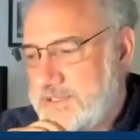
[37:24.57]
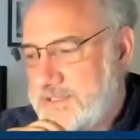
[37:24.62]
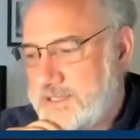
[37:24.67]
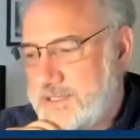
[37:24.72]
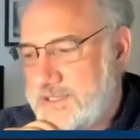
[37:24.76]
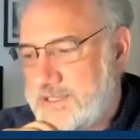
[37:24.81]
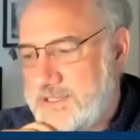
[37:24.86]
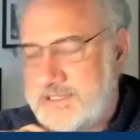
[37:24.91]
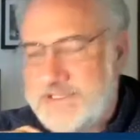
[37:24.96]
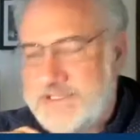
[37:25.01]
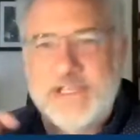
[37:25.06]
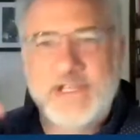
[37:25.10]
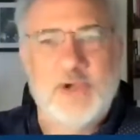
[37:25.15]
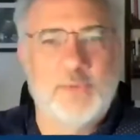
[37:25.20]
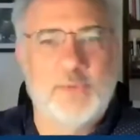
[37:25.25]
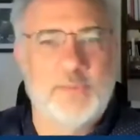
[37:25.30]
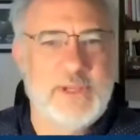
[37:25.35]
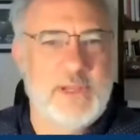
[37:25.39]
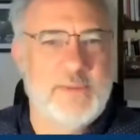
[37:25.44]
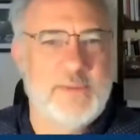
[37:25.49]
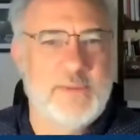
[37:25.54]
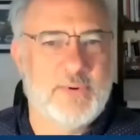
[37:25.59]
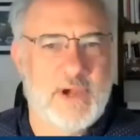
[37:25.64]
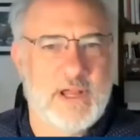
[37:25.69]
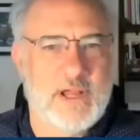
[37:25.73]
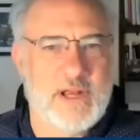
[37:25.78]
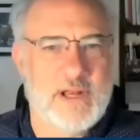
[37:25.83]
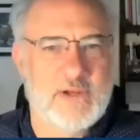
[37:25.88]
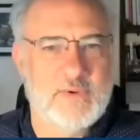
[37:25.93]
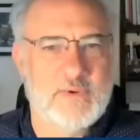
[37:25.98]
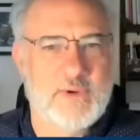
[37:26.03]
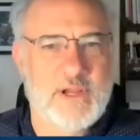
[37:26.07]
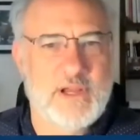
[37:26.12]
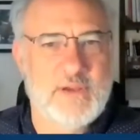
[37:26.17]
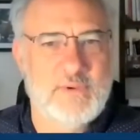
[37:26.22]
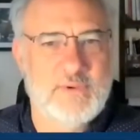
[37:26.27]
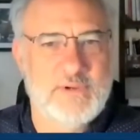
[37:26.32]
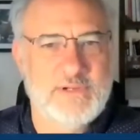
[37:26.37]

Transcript: a DLP product, right?